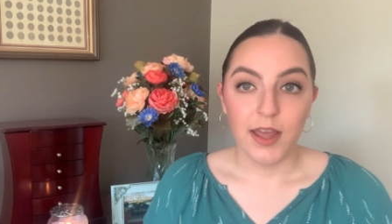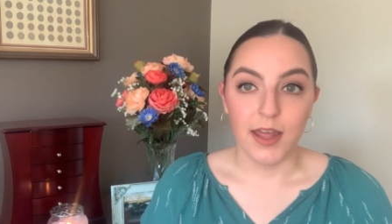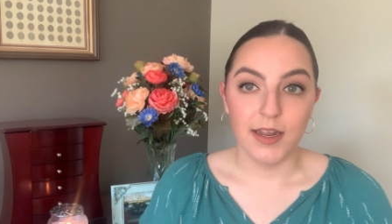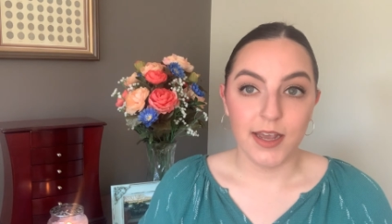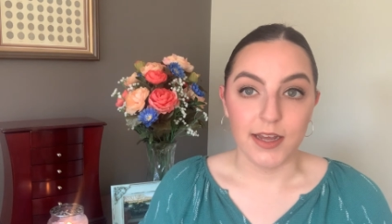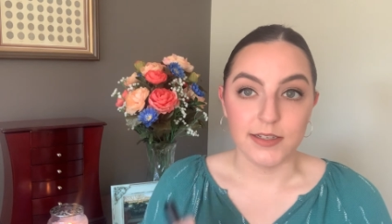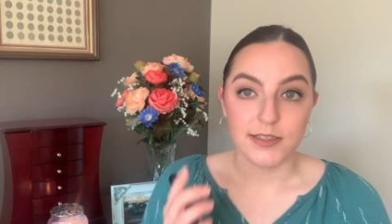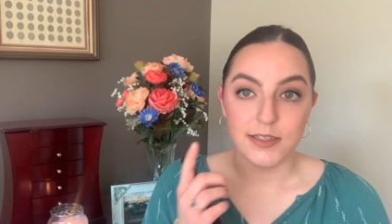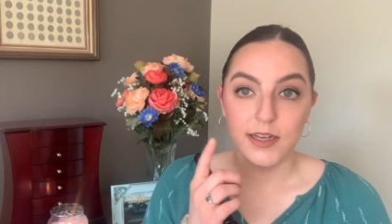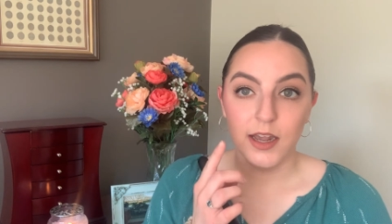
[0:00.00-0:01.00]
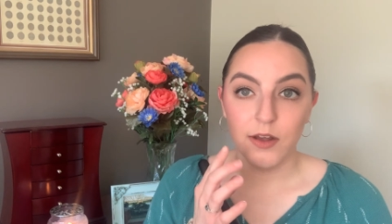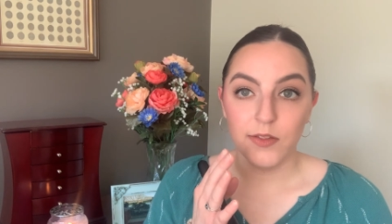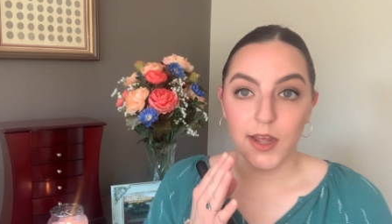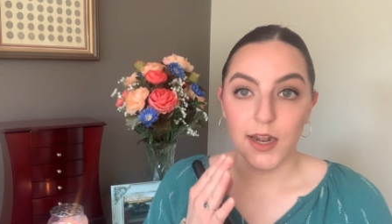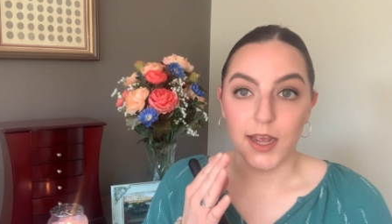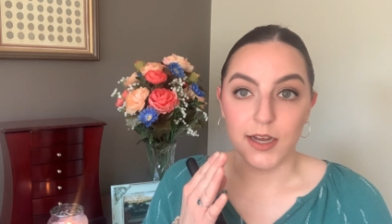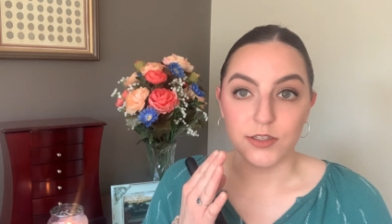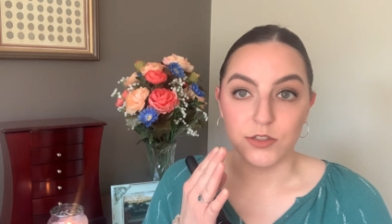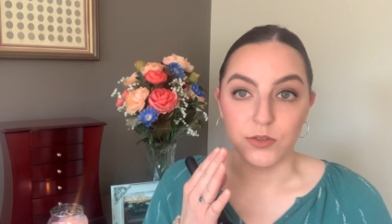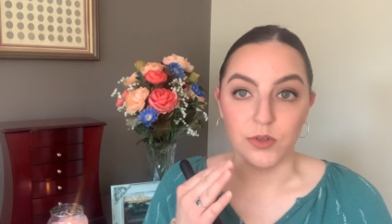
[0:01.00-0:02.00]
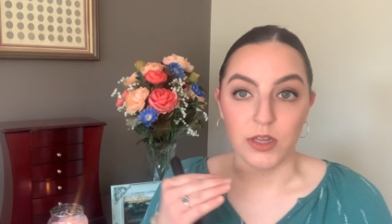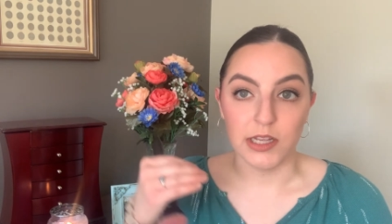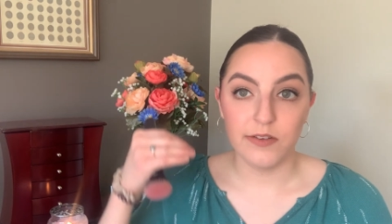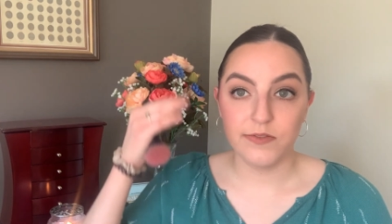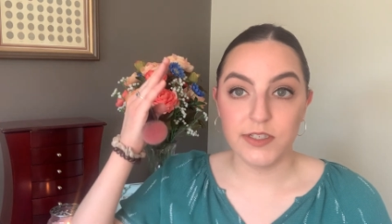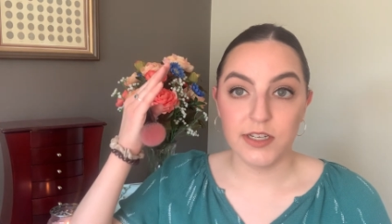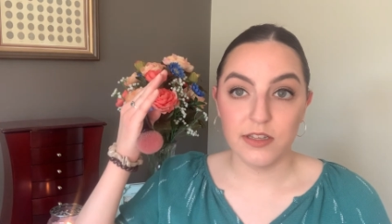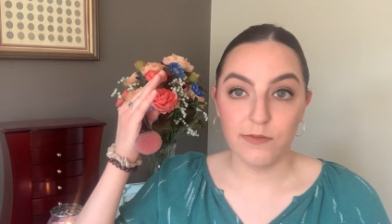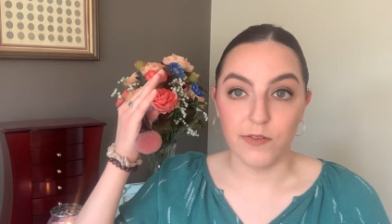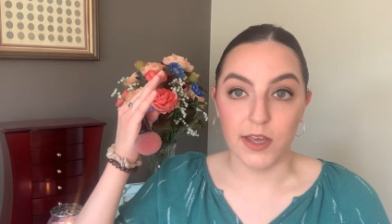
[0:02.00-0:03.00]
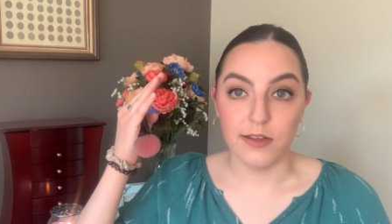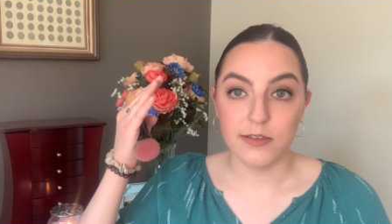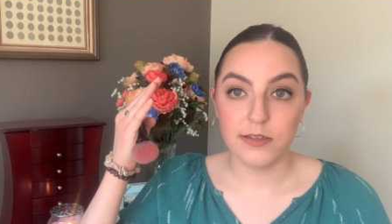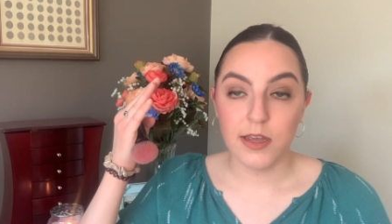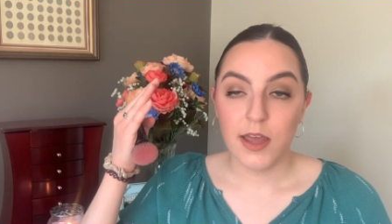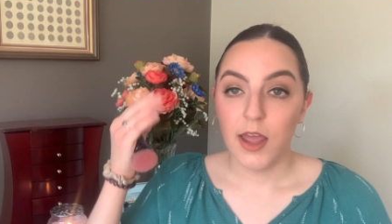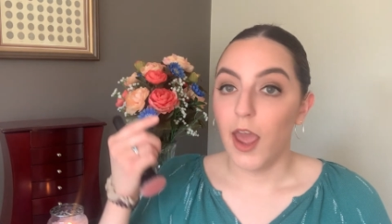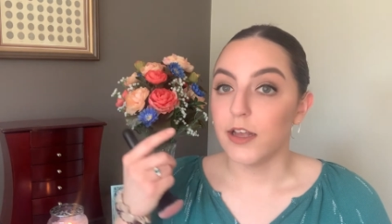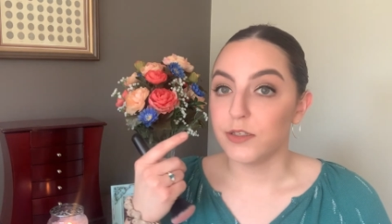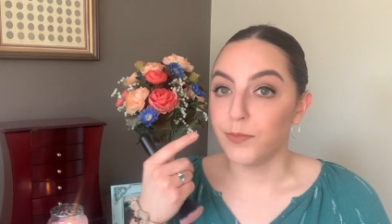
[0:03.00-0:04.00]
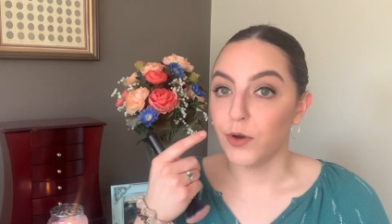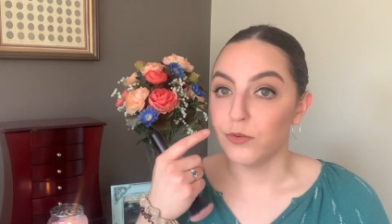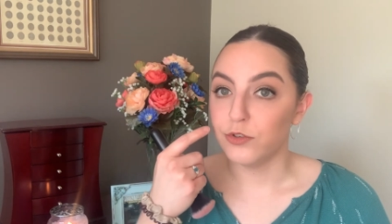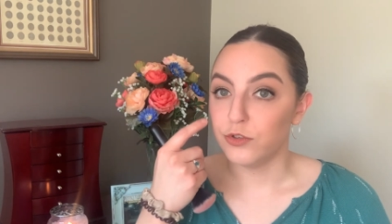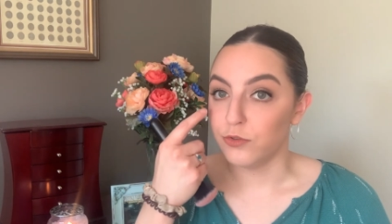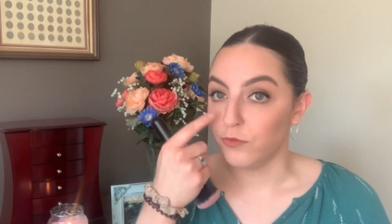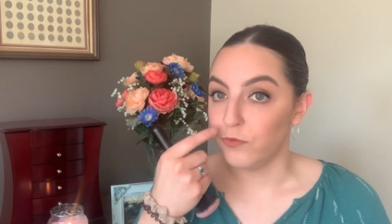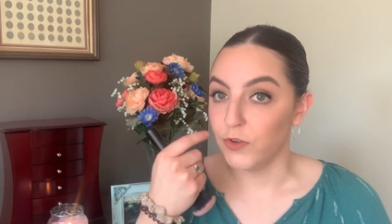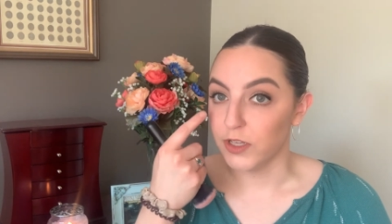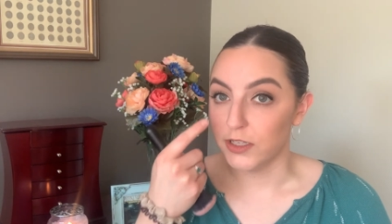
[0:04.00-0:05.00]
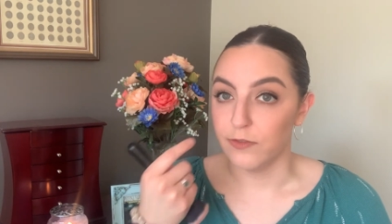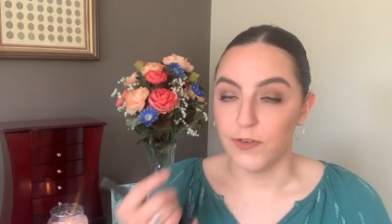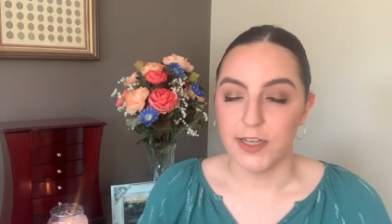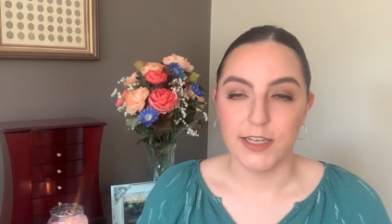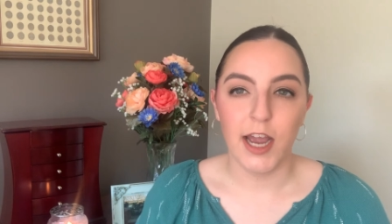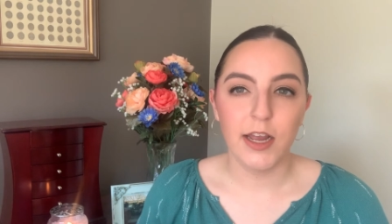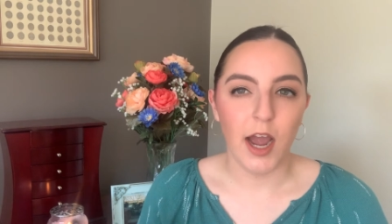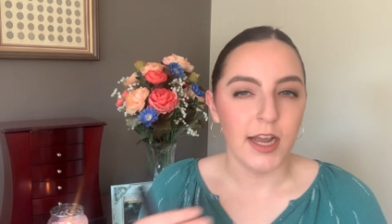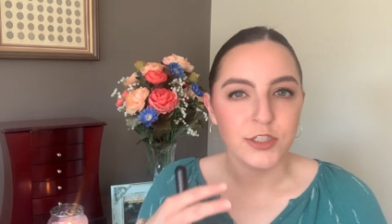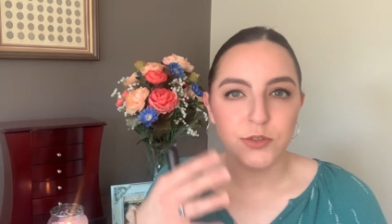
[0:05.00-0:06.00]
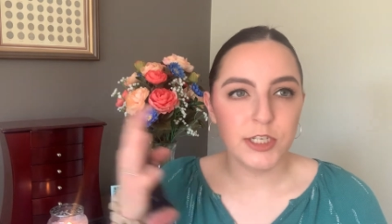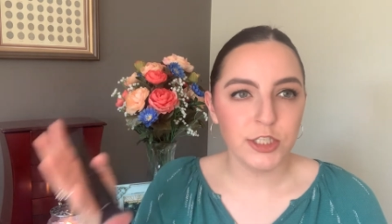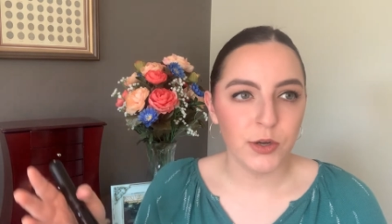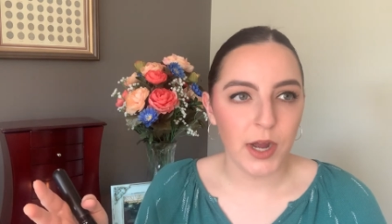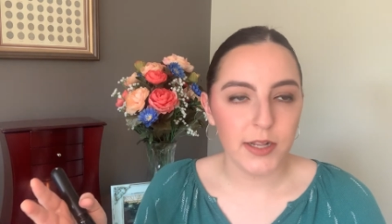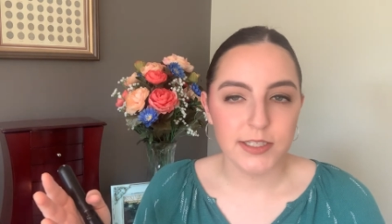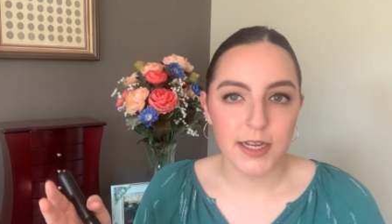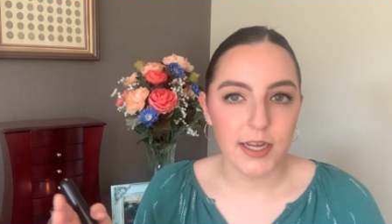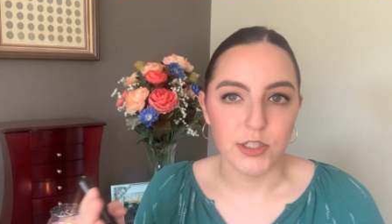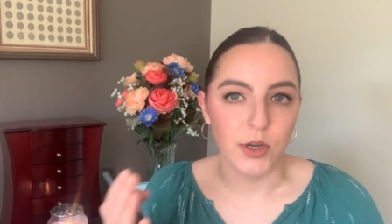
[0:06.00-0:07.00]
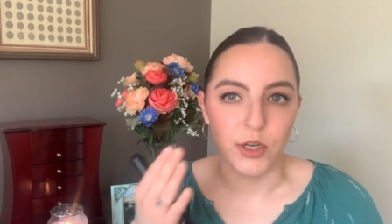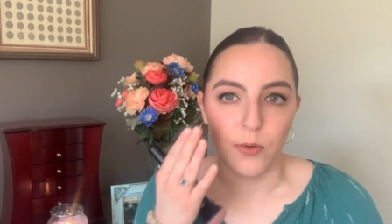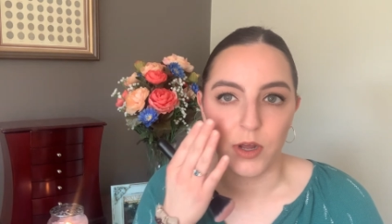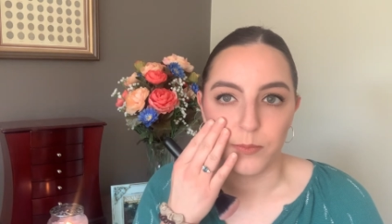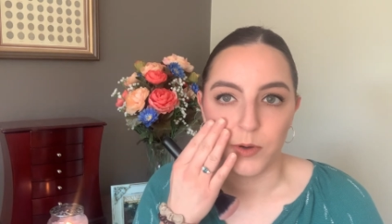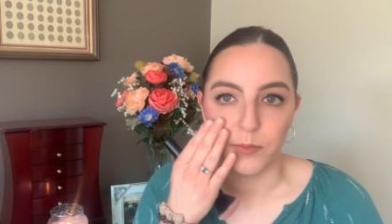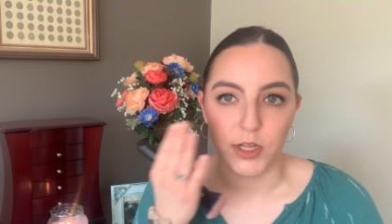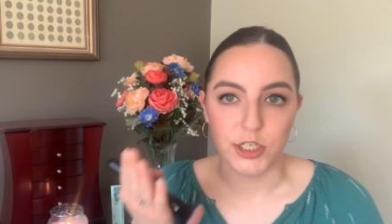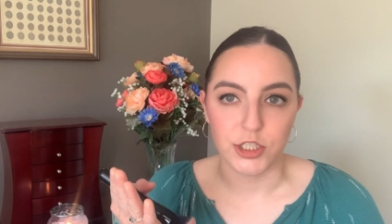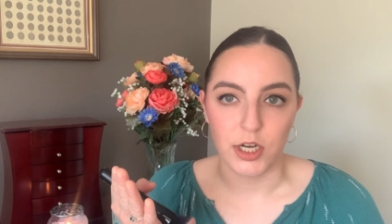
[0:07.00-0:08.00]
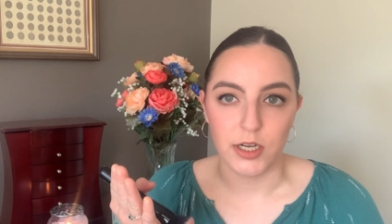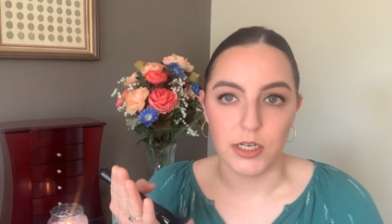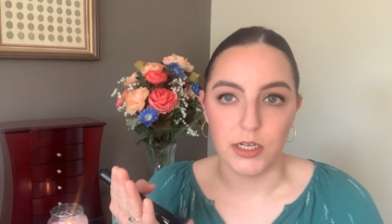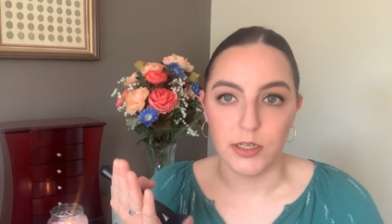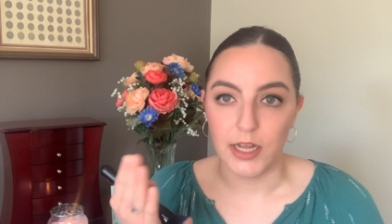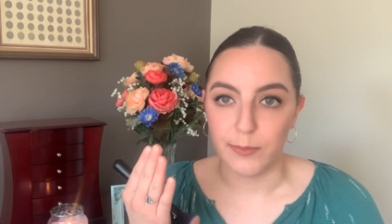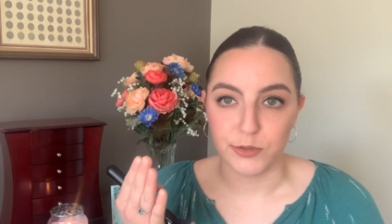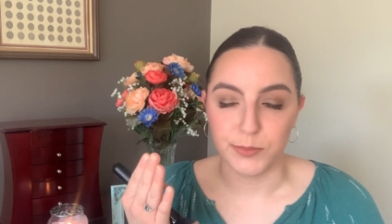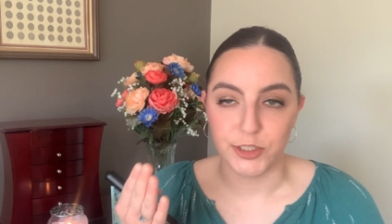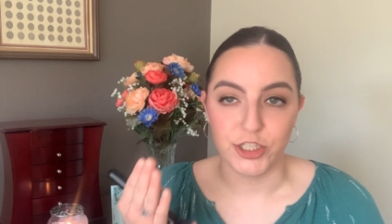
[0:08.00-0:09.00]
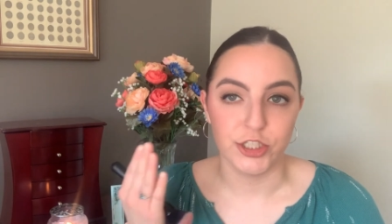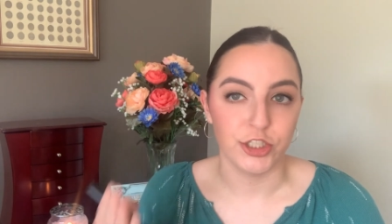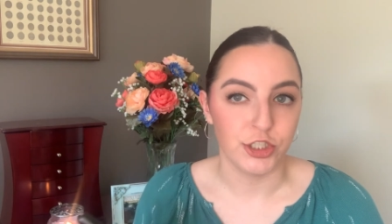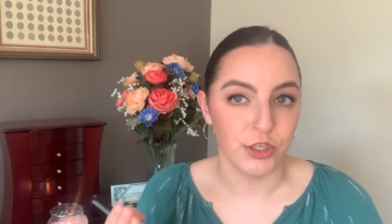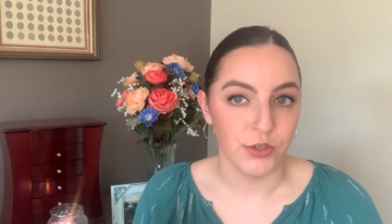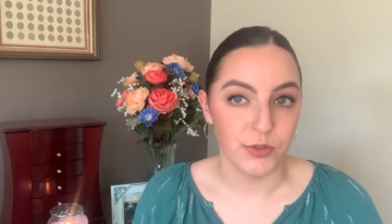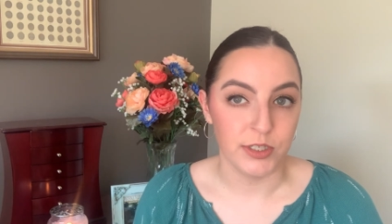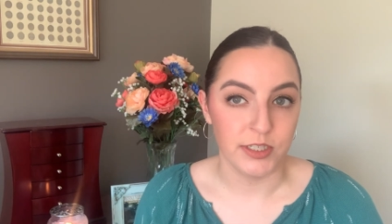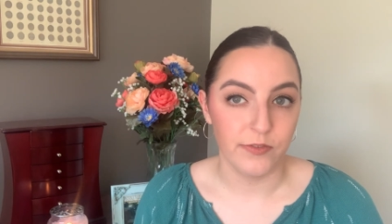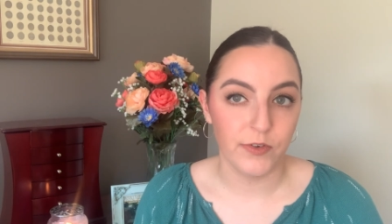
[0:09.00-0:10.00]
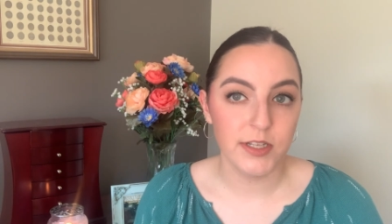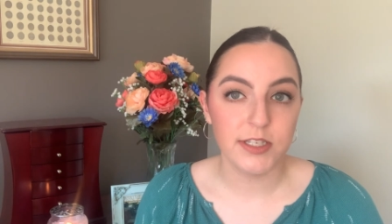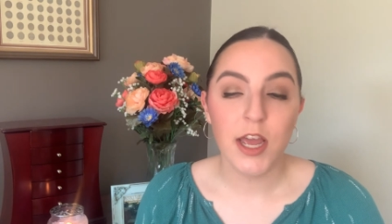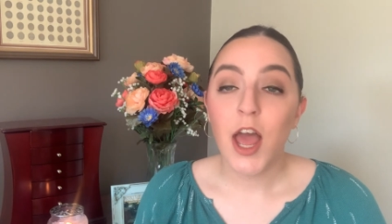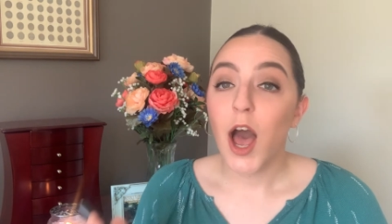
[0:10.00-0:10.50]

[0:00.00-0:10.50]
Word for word: And again, see how that adds to lifting the face as opposed to filling the face. I do need to go out today, so I don't want to put blush on the apples of my cheeks to show you the difference.